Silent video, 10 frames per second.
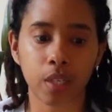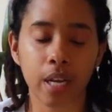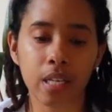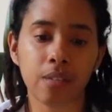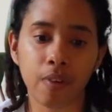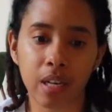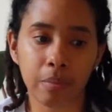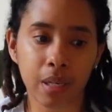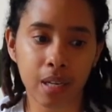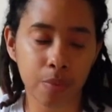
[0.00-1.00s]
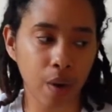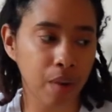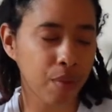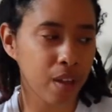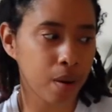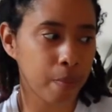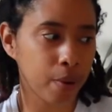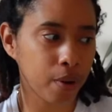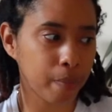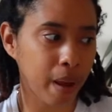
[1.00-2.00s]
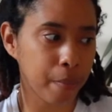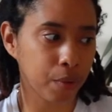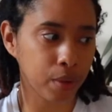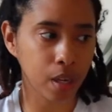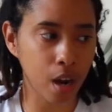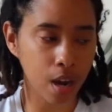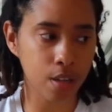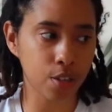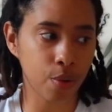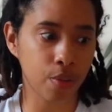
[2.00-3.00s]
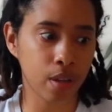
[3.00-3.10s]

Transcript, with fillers: and it's funny because when I read a book by Marie Kondo,